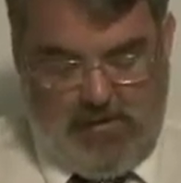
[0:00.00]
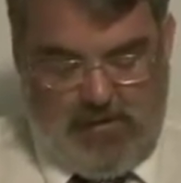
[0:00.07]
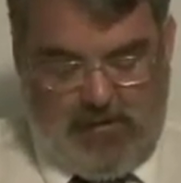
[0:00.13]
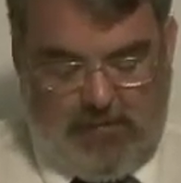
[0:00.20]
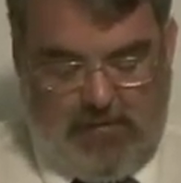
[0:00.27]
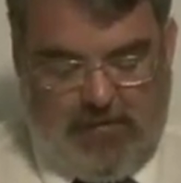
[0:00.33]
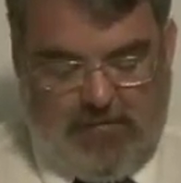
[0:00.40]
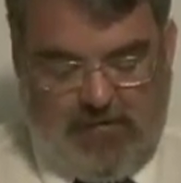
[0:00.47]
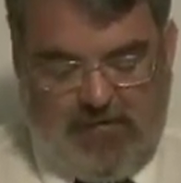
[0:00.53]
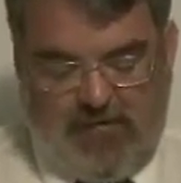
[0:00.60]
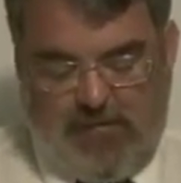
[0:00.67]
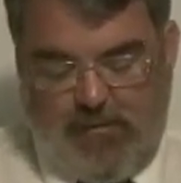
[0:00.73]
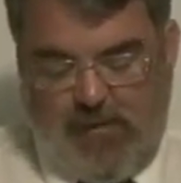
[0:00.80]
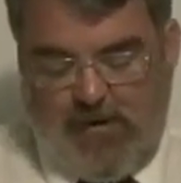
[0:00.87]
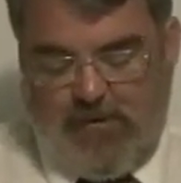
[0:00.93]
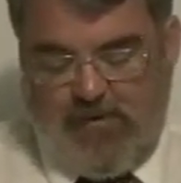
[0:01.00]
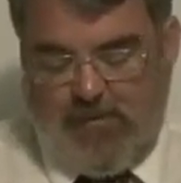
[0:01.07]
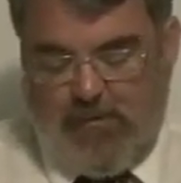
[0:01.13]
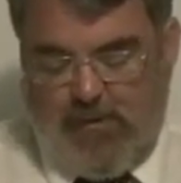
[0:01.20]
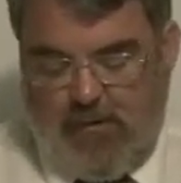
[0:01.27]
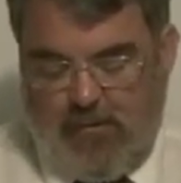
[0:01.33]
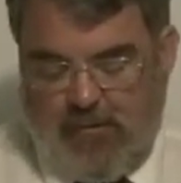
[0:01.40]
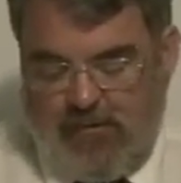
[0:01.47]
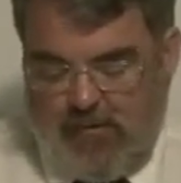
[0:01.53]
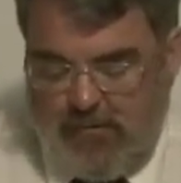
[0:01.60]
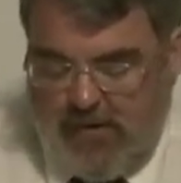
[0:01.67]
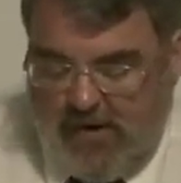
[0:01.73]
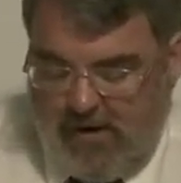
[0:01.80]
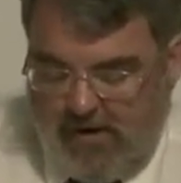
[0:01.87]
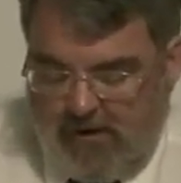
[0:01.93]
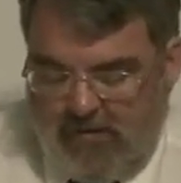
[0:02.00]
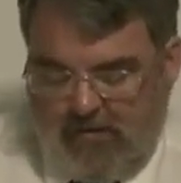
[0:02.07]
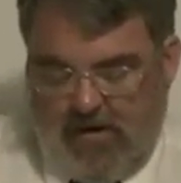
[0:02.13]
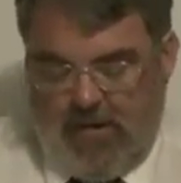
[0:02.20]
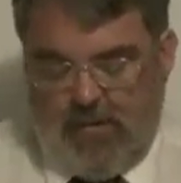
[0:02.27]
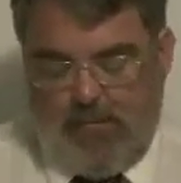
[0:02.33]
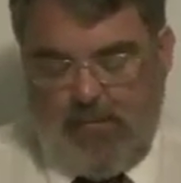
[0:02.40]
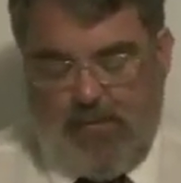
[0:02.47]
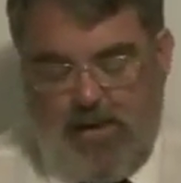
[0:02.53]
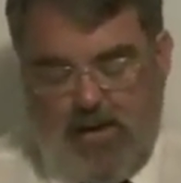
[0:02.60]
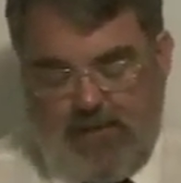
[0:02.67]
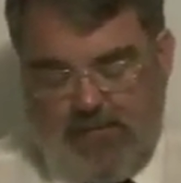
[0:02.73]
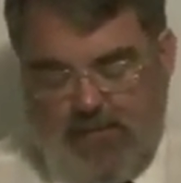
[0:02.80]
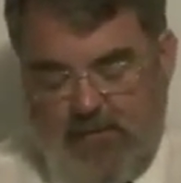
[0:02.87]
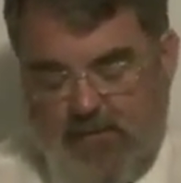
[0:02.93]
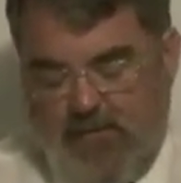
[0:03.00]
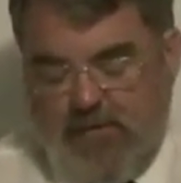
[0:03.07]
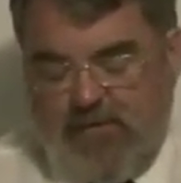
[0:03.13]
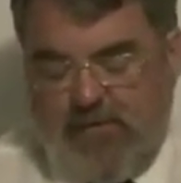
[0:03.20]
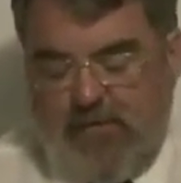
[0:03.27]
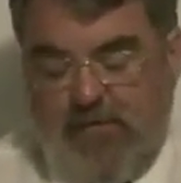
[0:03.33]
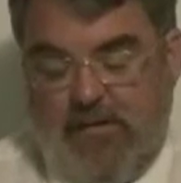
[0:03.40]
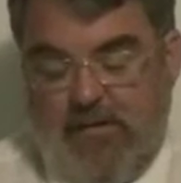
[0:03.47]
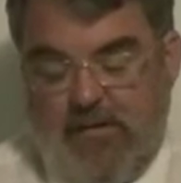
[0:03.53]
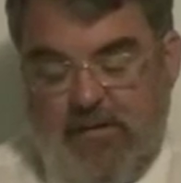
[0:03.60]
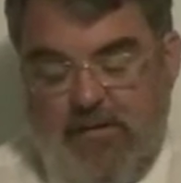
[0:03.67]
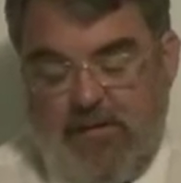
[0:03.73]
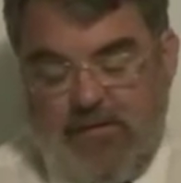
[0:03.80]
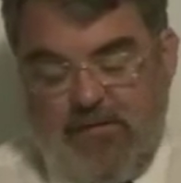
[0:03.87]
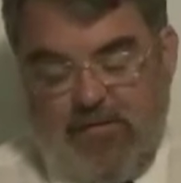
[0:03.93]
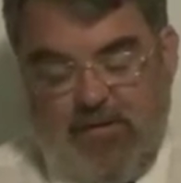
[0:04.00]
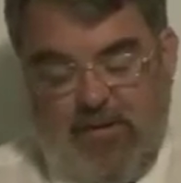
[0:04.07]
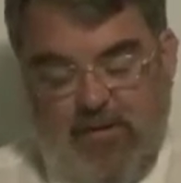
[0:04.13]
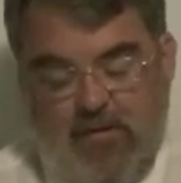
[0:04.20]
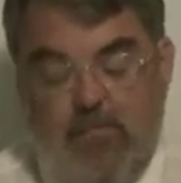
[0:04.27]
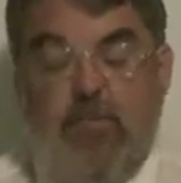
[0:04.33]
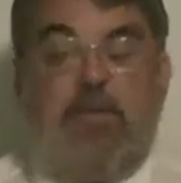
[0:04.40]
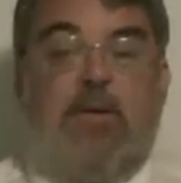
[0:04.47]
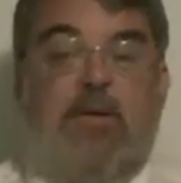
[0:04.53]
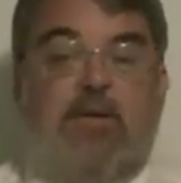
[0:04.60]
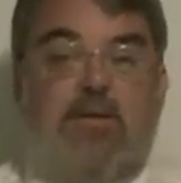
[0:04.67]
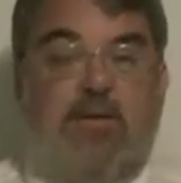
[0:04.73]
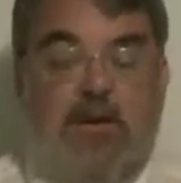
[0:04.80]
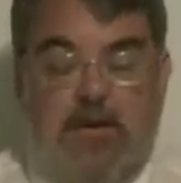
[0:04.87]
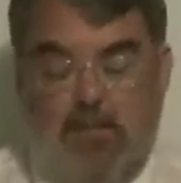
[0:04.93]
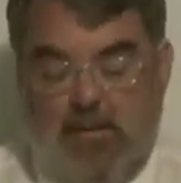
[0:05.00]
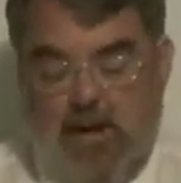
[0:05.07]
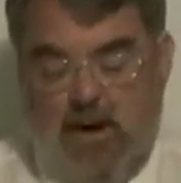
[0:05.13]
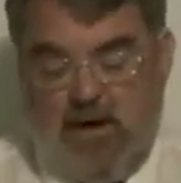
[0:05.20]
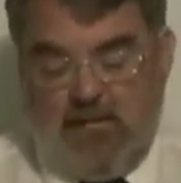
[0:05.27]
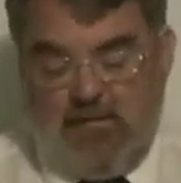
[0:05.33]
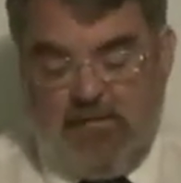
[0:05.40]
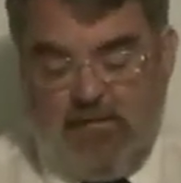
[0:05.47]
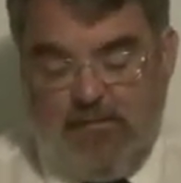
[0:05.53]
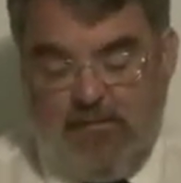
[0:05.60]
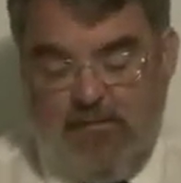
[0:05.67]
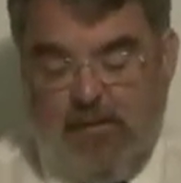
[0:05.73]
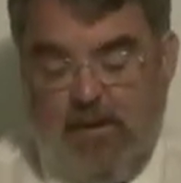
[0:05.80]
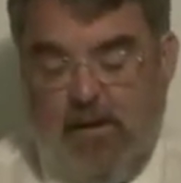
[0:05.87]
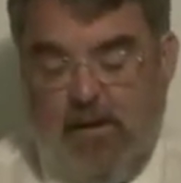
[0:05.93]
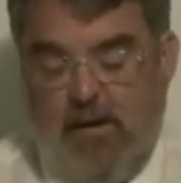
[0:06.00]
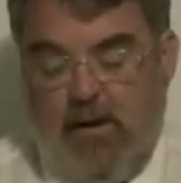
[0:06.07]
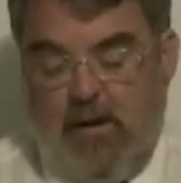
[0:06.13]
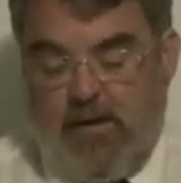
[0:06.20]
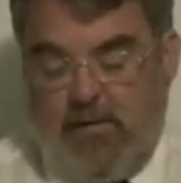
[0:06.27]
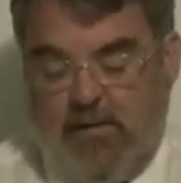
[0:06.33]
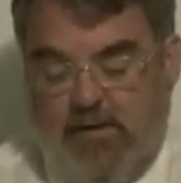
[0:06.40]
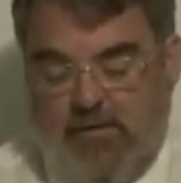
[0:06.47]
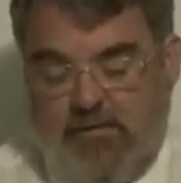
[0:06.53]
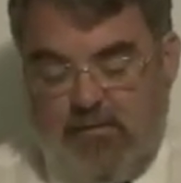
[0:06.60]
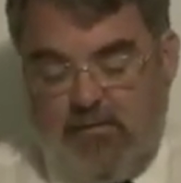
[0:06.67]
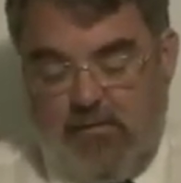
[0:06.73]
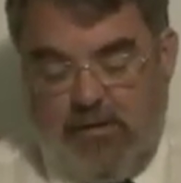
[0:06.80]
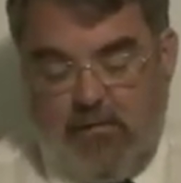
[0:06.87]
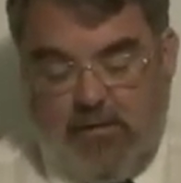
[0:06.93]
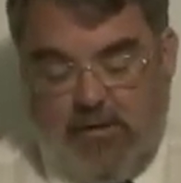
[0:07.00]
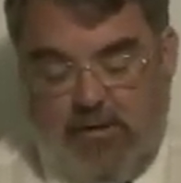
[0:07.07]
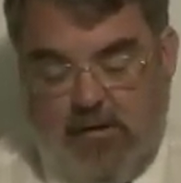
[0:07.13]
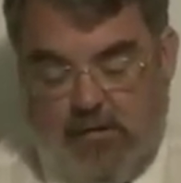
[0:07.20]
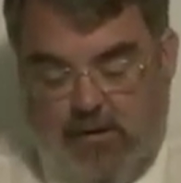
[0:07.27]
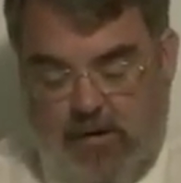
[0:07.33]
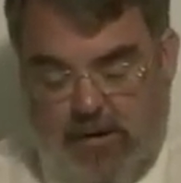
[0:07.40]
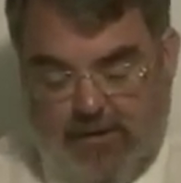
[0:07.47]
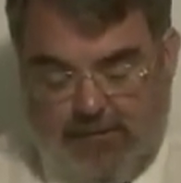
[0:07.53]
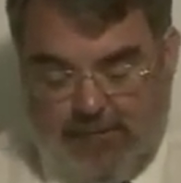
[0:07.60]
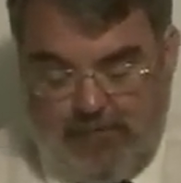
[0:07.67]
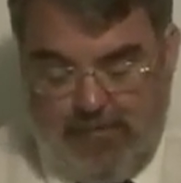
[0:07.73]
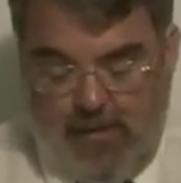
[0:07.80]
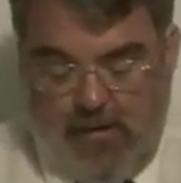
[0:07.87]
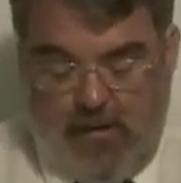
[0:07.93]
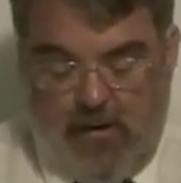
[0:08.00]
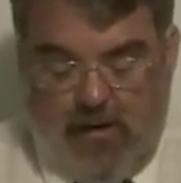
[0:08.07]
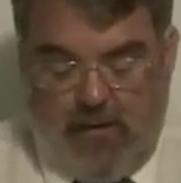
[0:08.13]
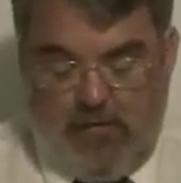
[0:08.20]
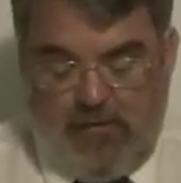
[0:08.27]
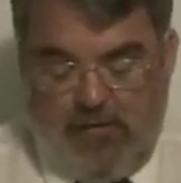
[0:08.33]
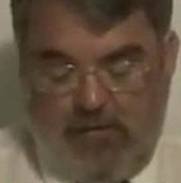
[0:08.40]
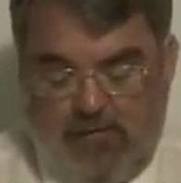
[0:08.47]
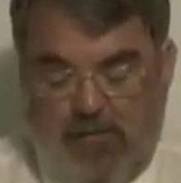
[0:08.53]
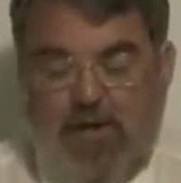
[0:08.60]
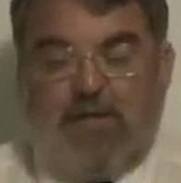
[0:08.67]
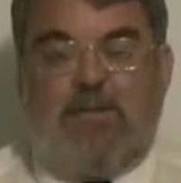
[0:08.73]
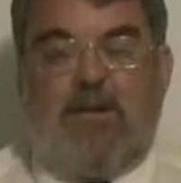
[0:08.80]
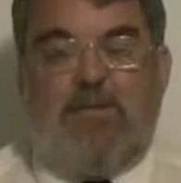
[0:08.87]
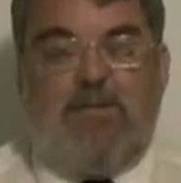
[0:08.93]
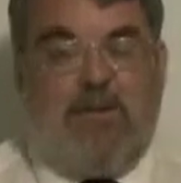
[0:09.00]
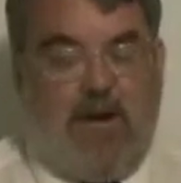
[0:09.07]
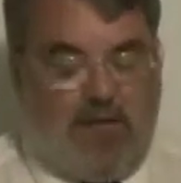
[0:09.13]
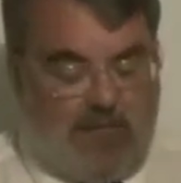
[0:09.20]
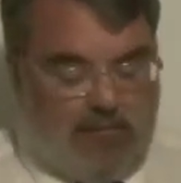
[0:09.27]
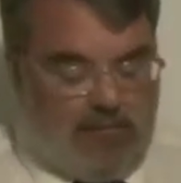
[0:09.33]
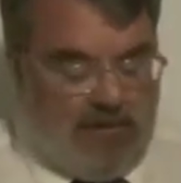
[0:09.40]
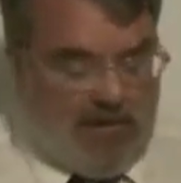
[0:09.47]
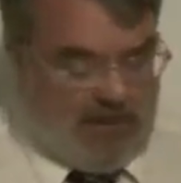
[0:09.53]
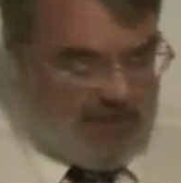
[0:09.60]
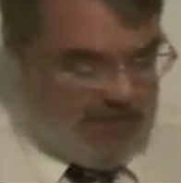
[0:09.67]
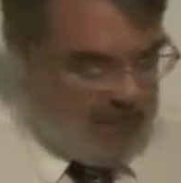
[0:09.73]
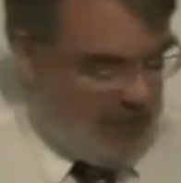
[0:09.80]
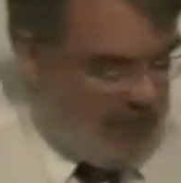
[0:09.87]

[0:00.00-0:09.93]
It reads this way: suppose you made a scatter plot for the rates of illiteracy within city blocks and the rates of drug-related crime. How would you expect the scatter plot to